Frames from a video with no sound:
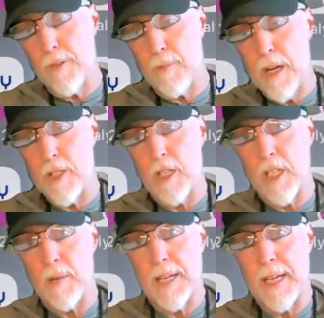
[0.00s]
information
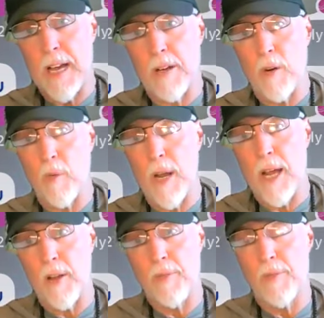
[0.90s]
coming out
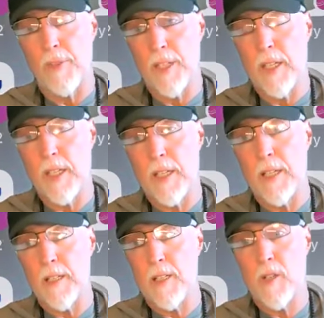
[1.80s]
around
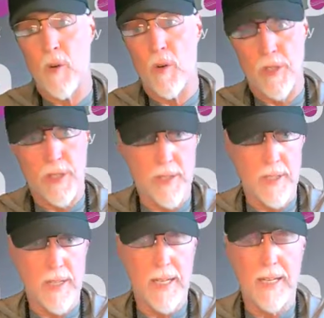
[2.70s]
the
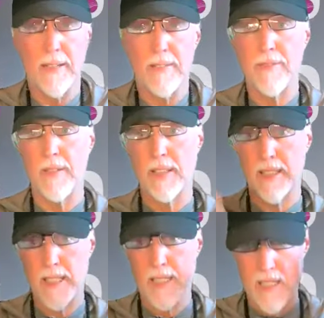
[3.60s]
source of
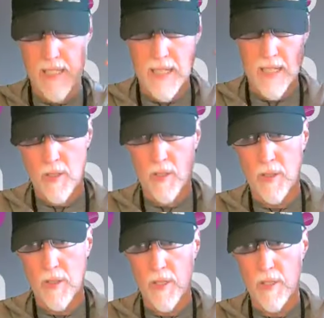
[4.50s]
this
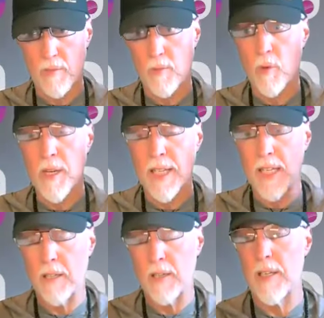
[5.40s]
inner
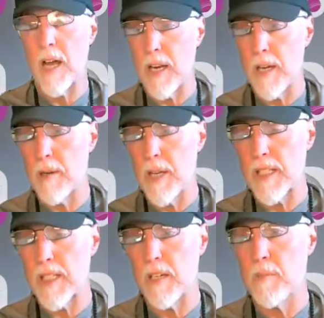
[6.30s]
ringing, not
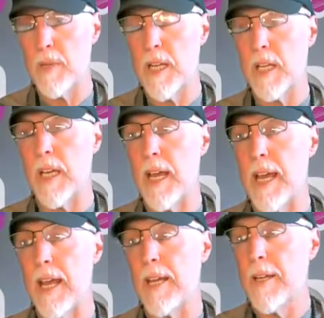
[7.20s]
necessarily being
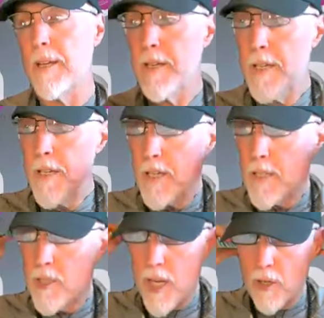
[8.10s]
a
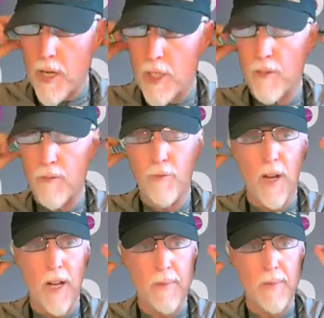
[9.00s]
generation
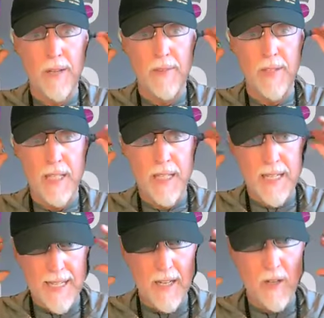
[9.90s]
from
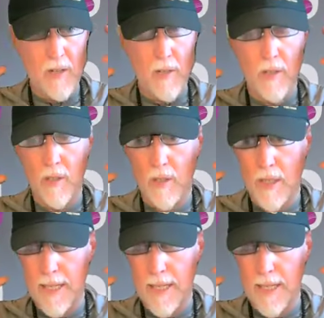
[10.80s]
the ear